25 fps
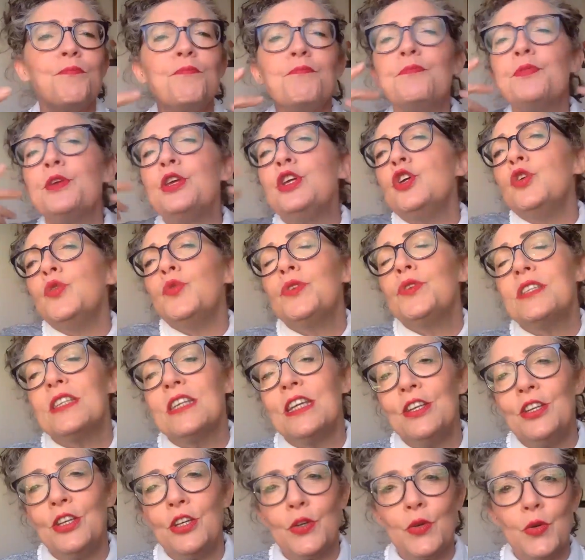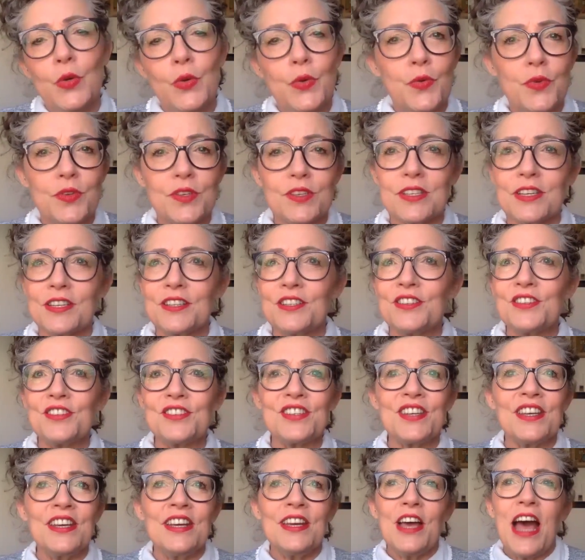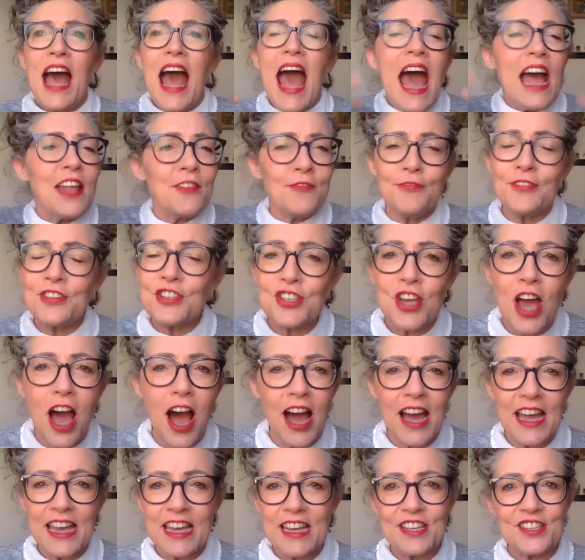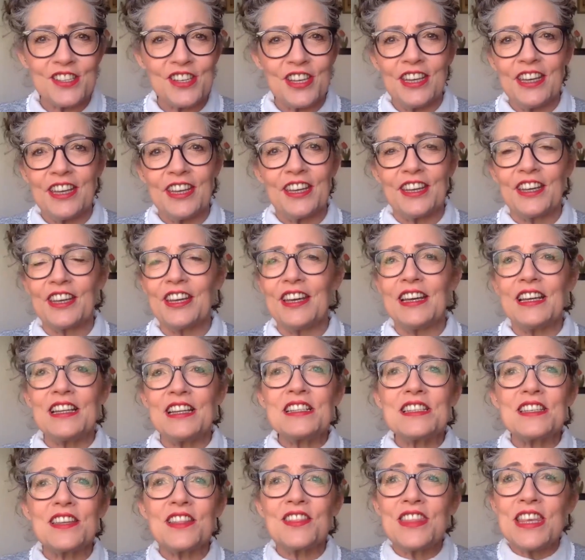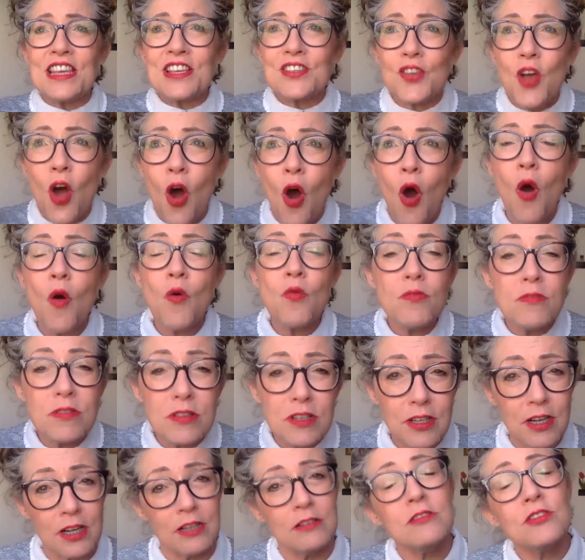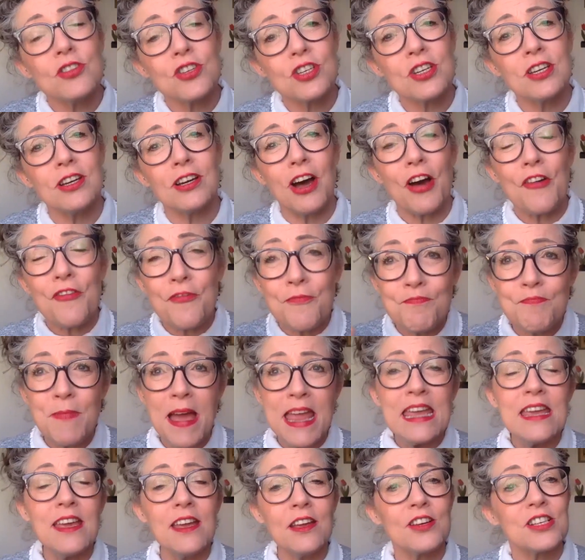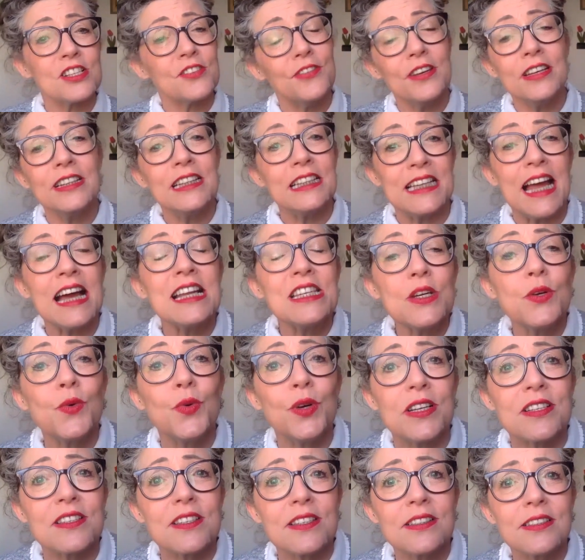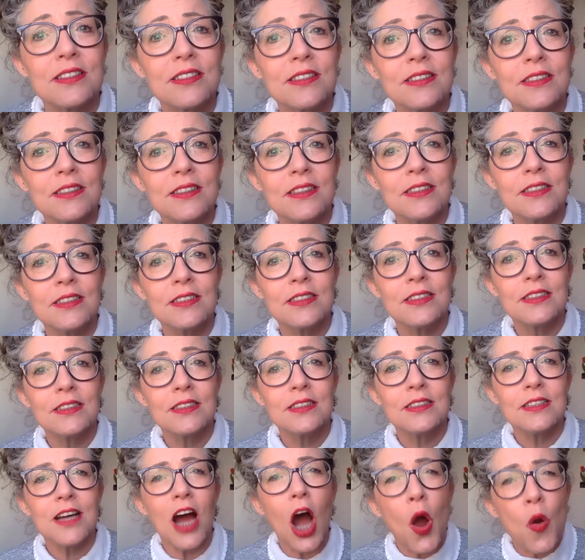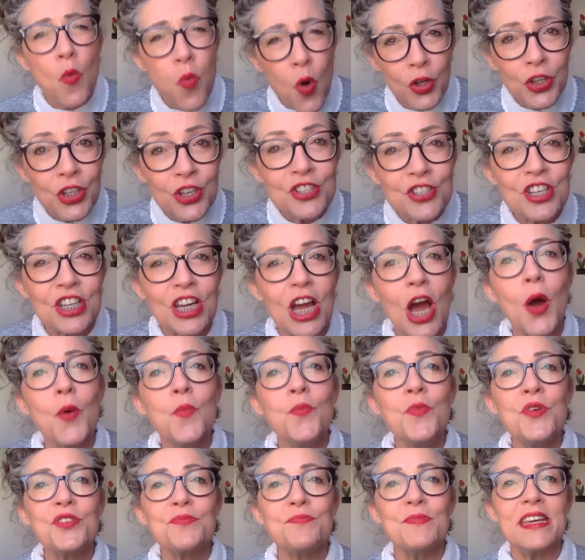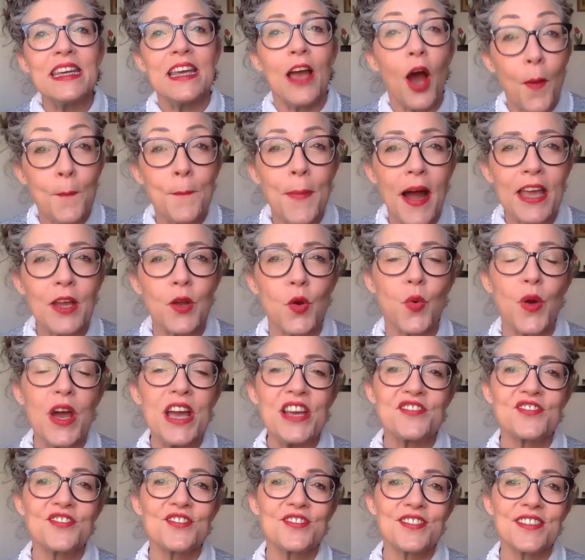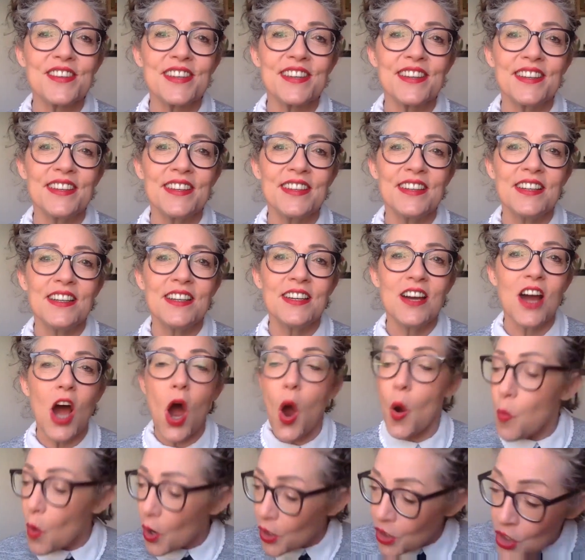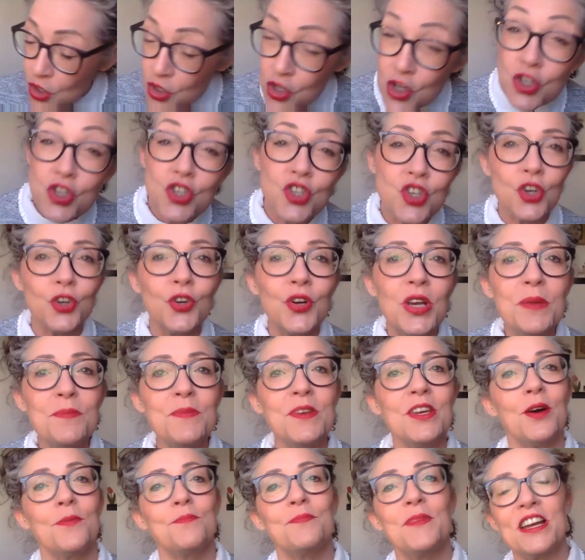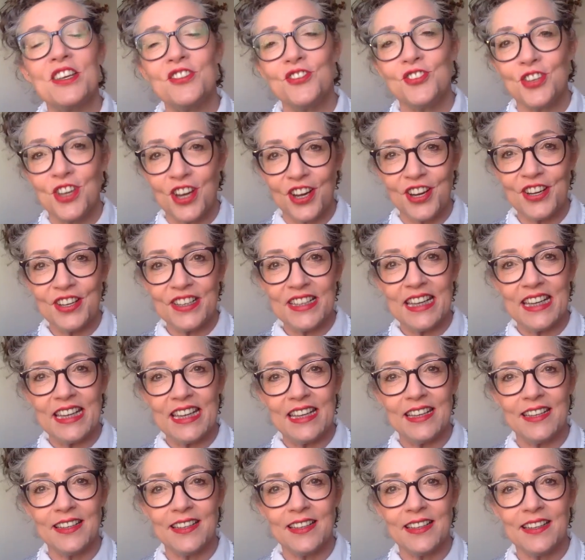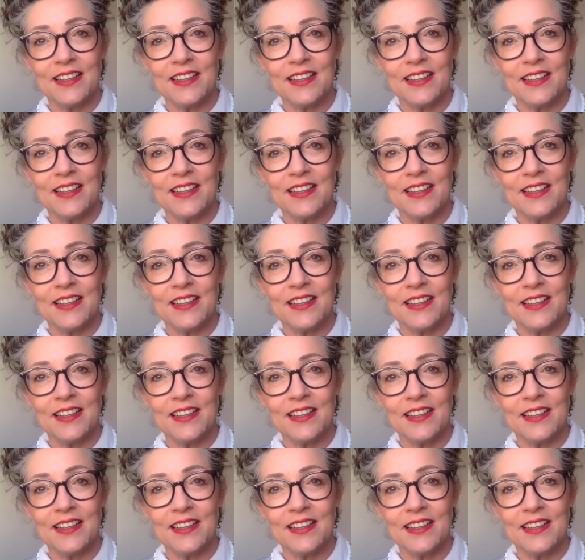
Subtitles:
beauty news and advertising and this whole culture of making us feel inadequate. I want you to come with me on my quest. I want you to join me on my journey.